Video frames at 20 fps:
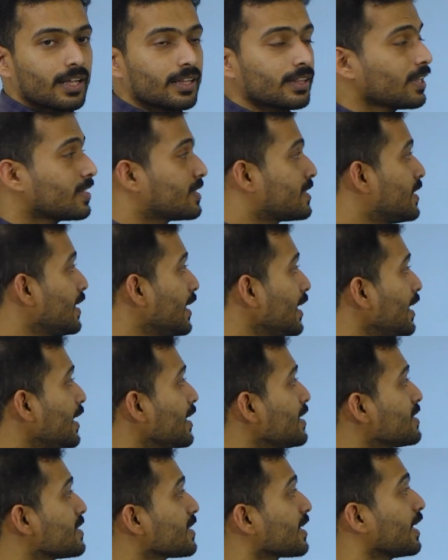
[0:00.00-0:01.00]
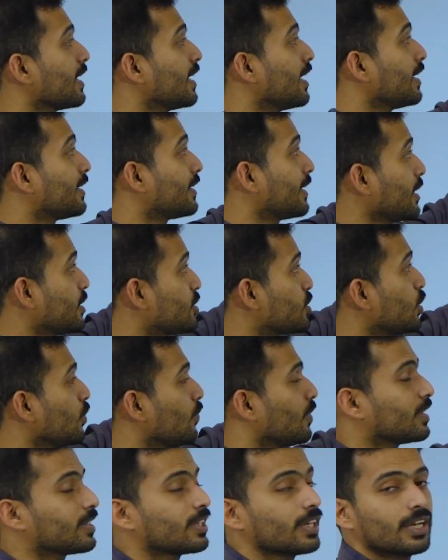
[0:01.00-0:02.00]
the C is touched
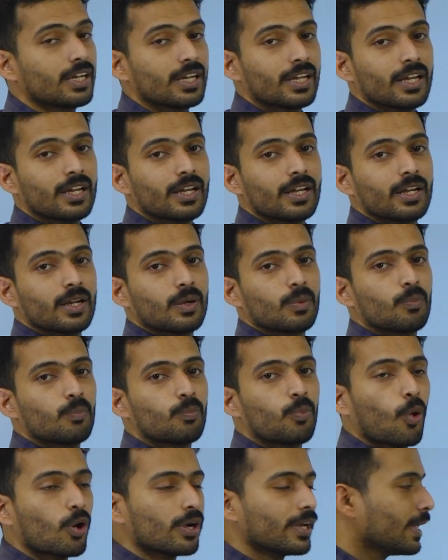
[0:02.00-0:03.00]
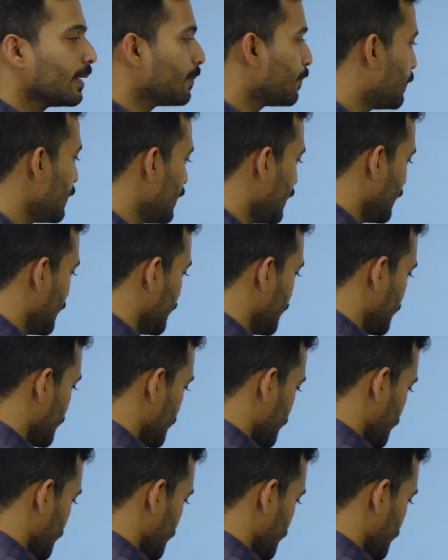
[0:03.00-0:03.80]
with body B.